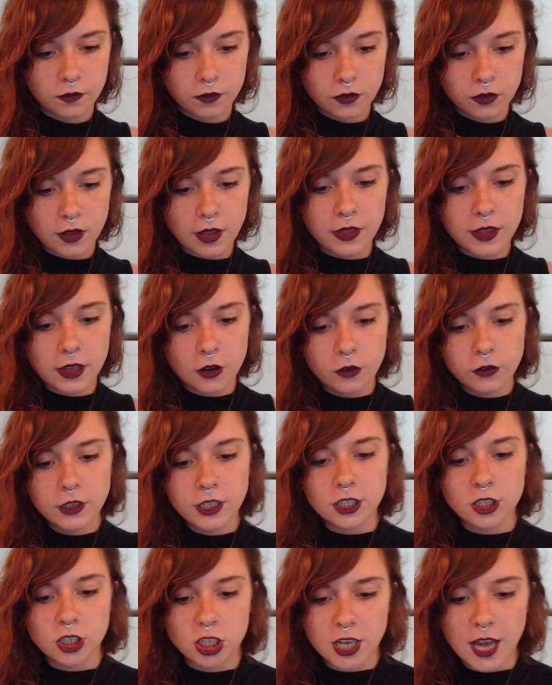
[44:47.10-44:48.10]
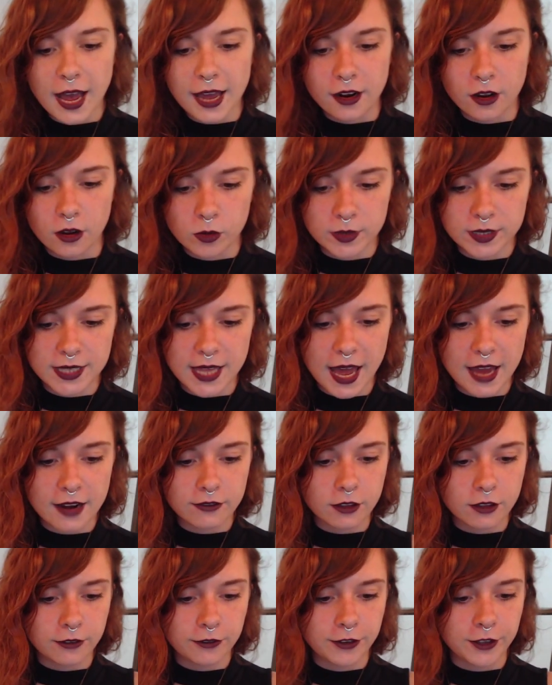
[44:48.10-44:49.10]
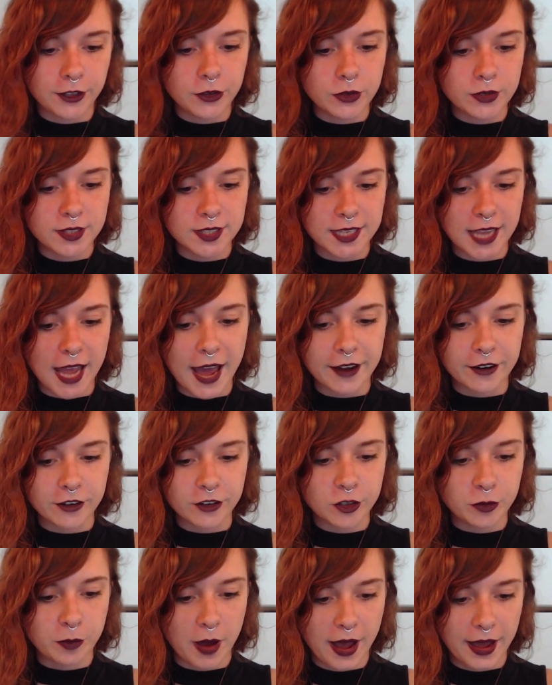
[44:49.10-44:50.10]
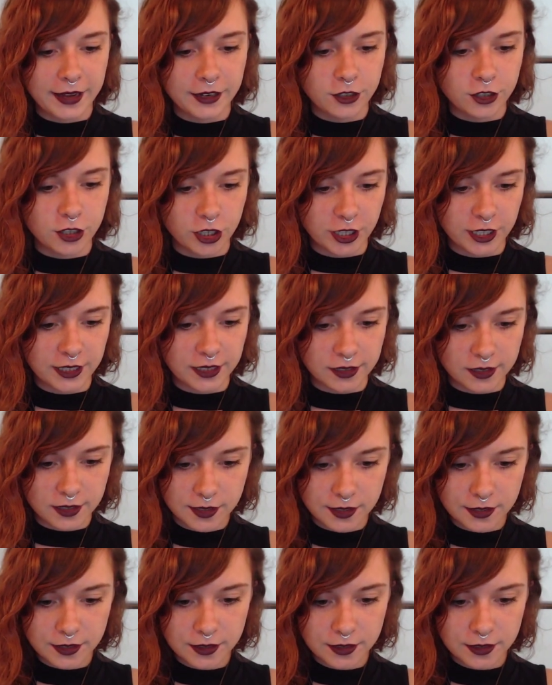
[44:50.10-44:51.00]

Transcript: And the only shadow was that of the few scattered pine trees.